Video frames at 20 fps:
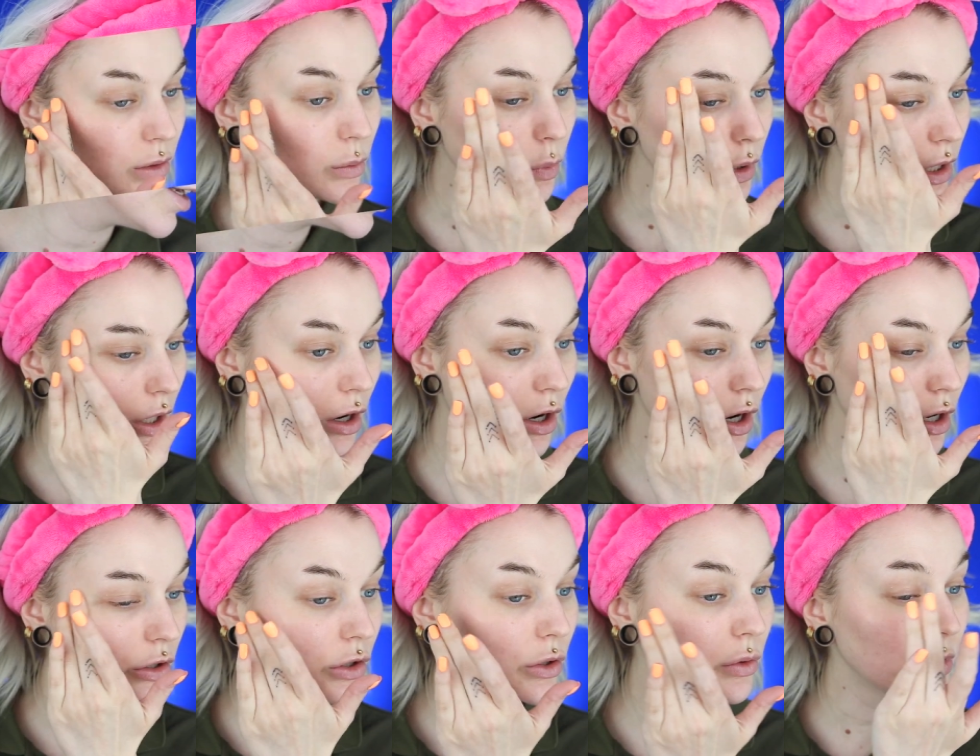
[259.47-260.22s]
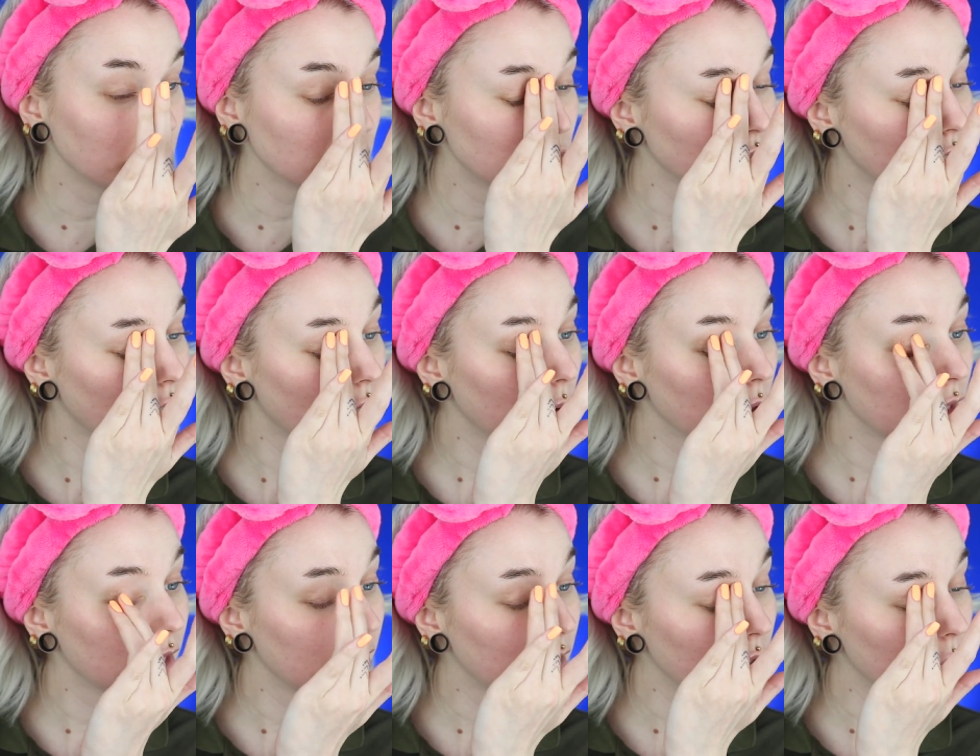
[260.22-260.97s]
We are going to go
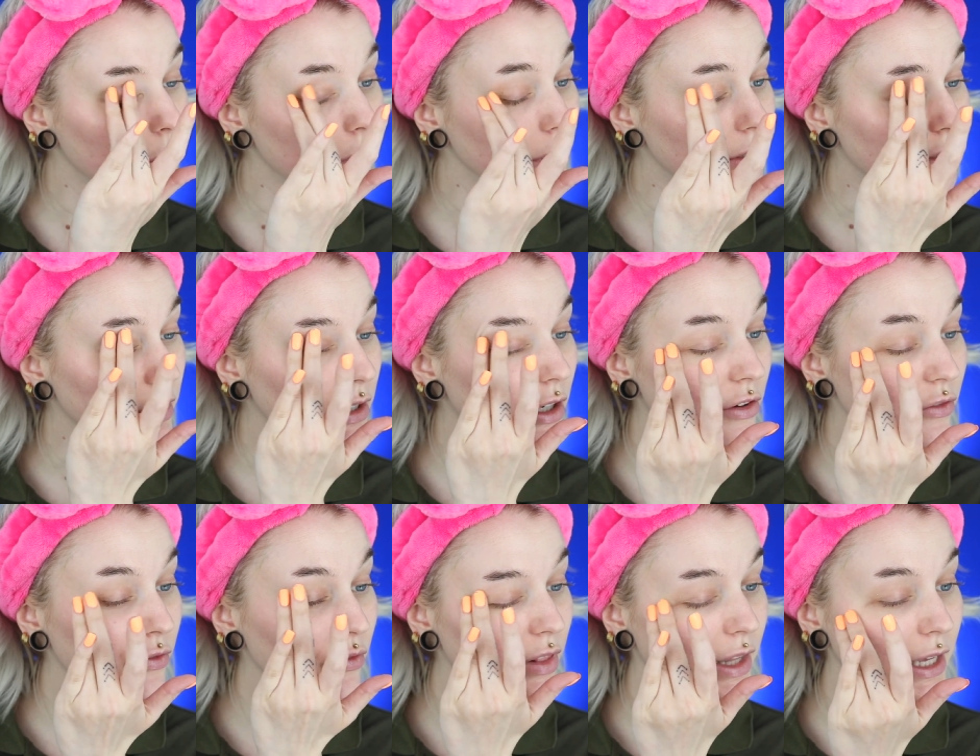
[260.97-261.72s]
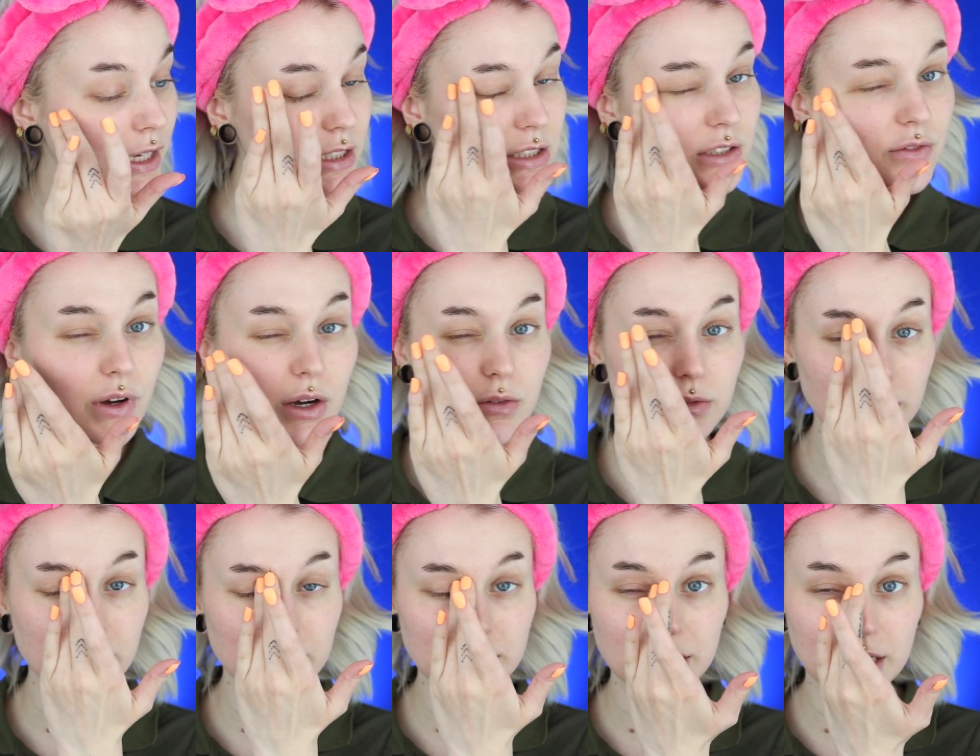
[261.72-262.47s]
in with their Flex
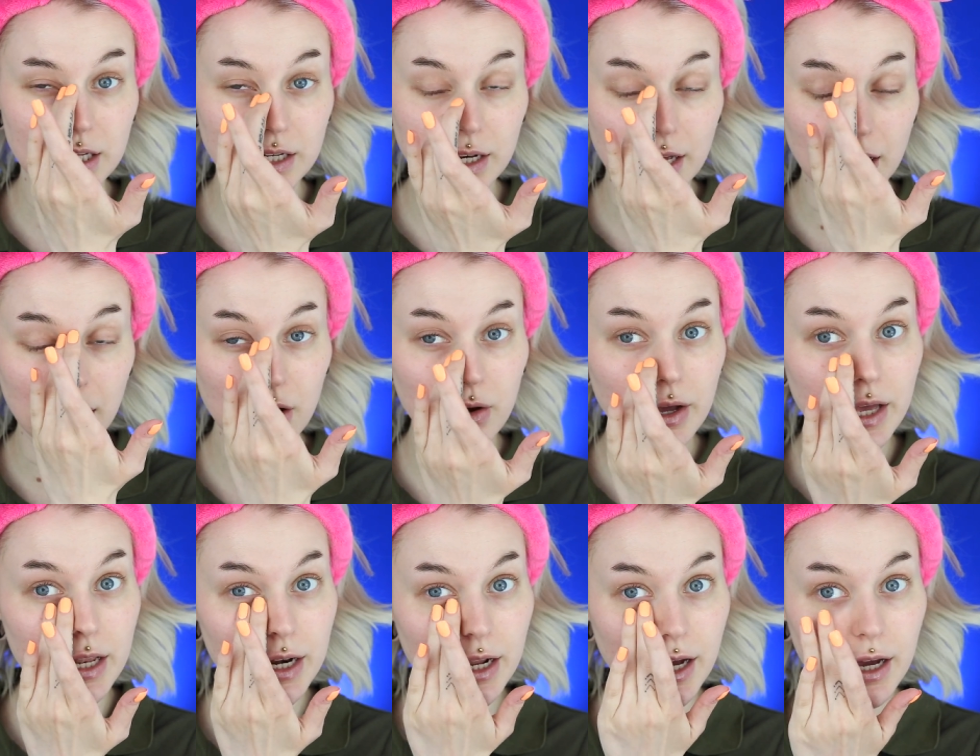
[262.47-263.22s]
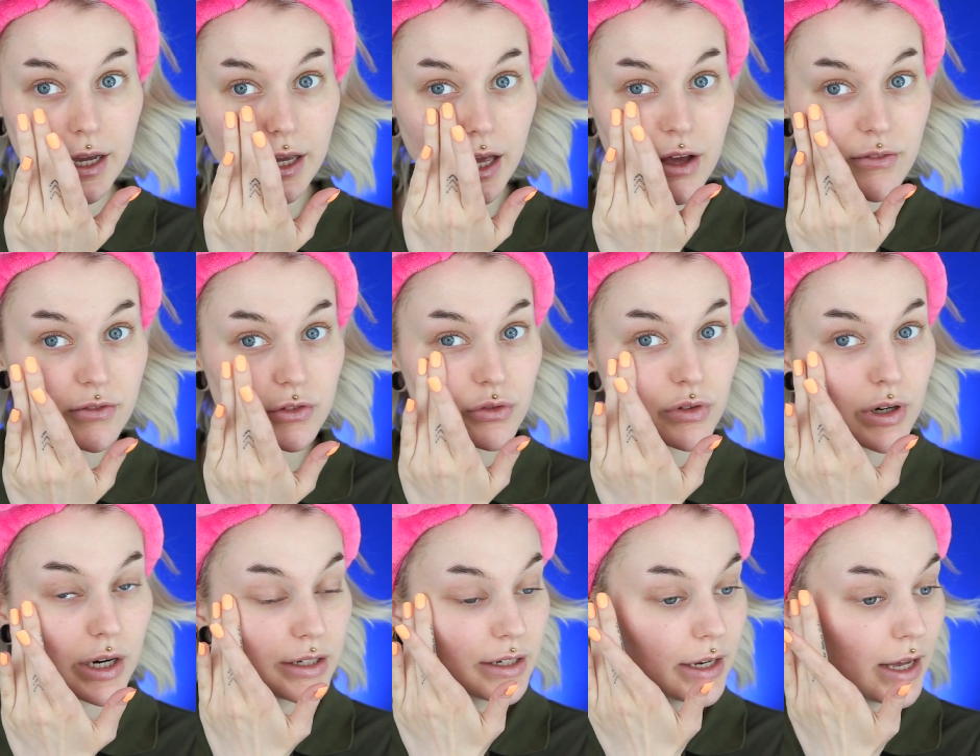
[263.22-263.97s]
foundation now, and I have
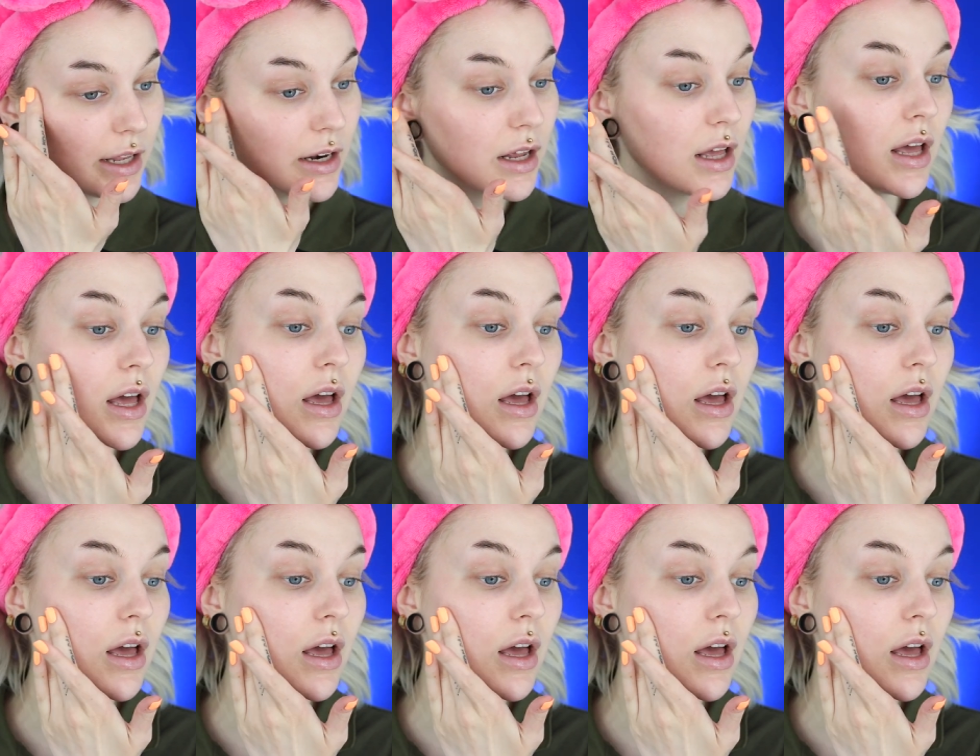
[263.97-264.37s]
tried that